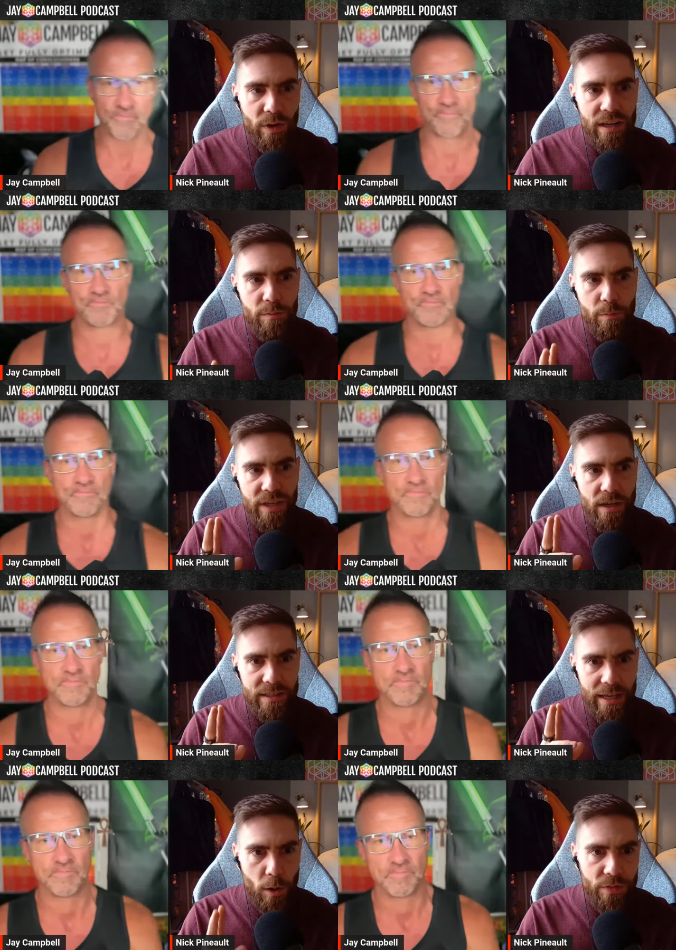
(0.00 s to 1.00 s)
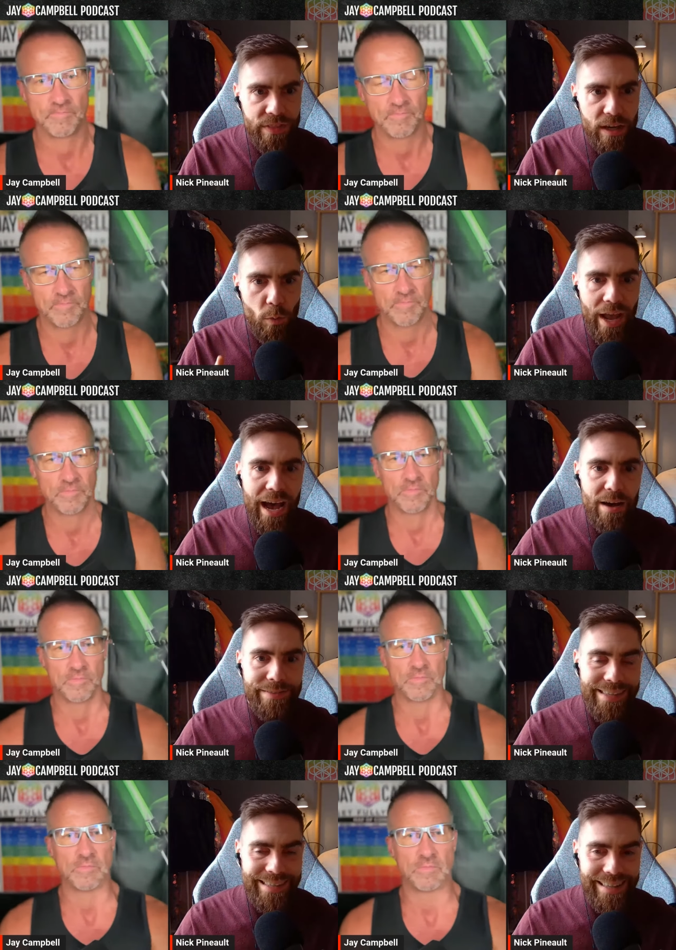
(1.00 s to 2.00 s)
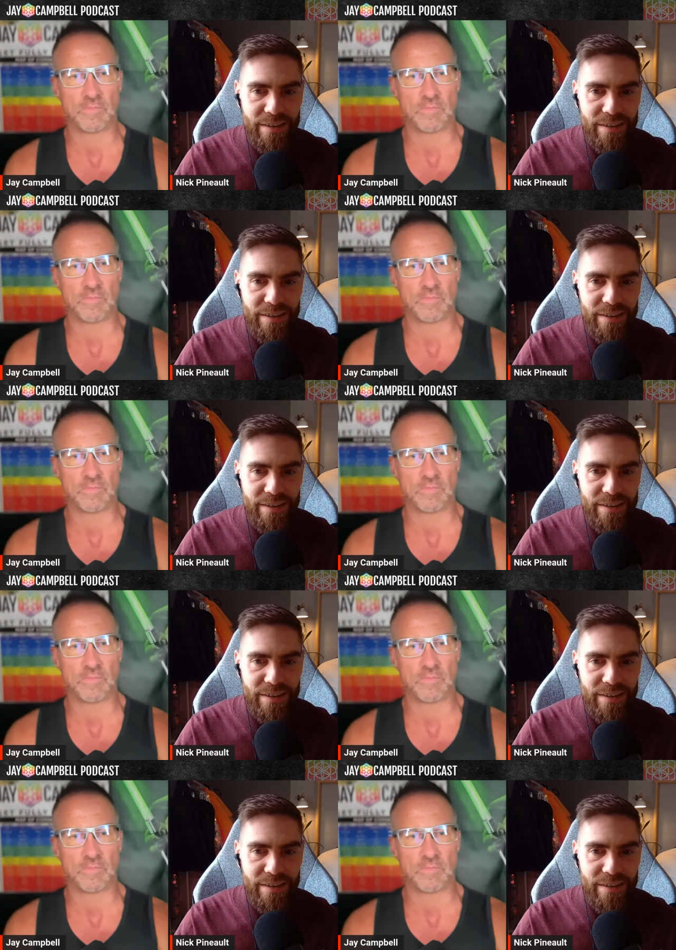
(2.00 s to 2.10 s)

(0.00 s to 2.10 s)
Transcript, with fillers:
Speaker 1: with it because I don't think we have this